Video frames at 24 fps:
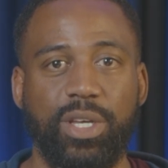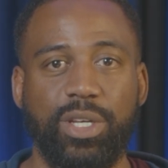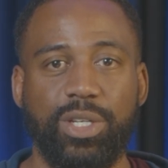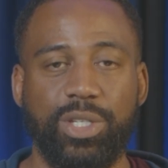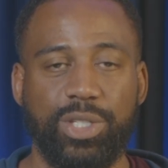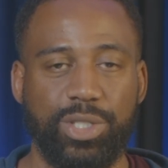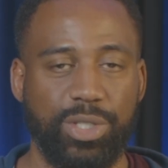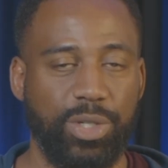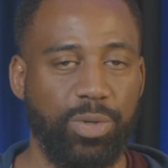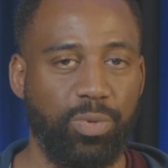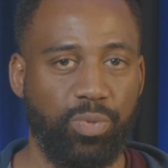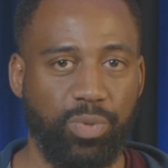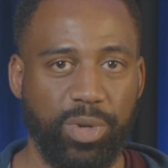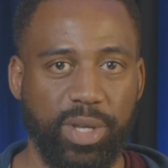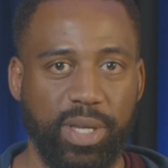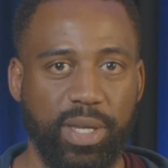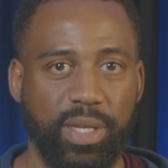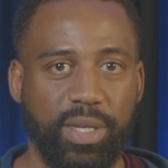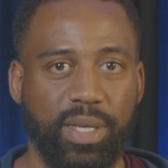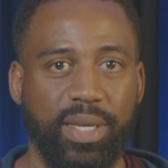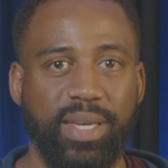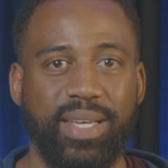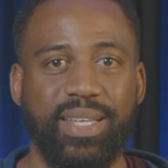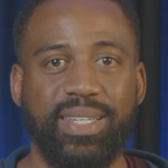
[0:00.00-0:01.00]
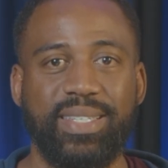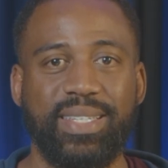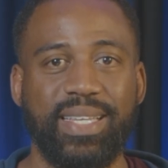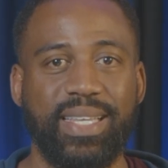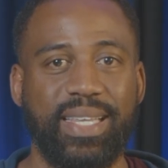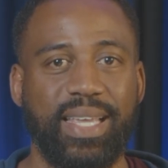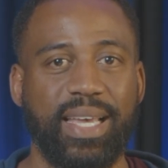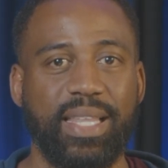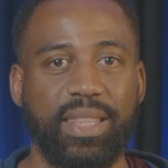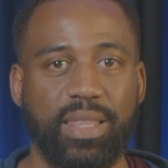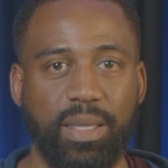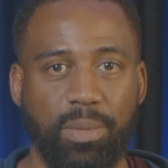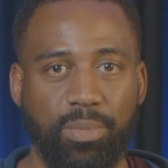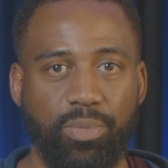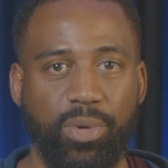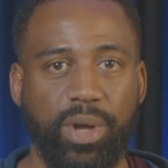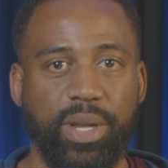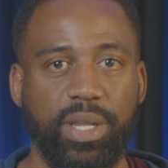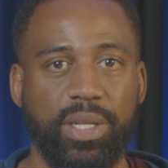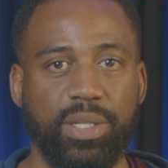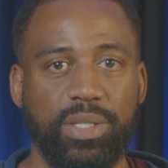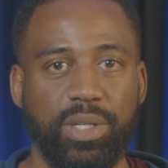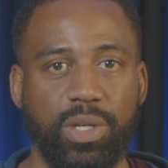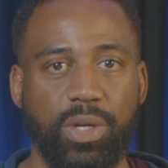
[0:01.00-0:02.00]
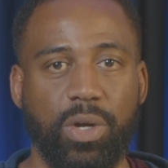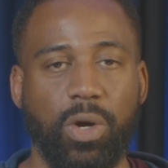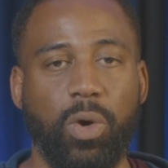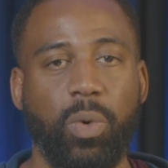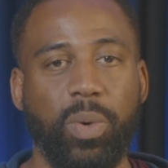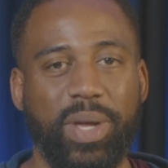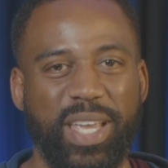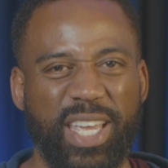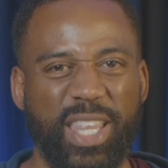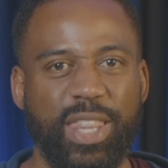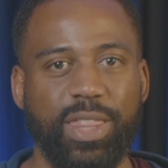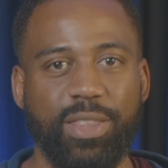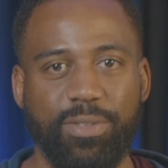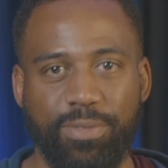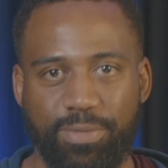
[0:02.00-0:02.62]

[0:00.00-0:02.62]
should read to get them ready to go in the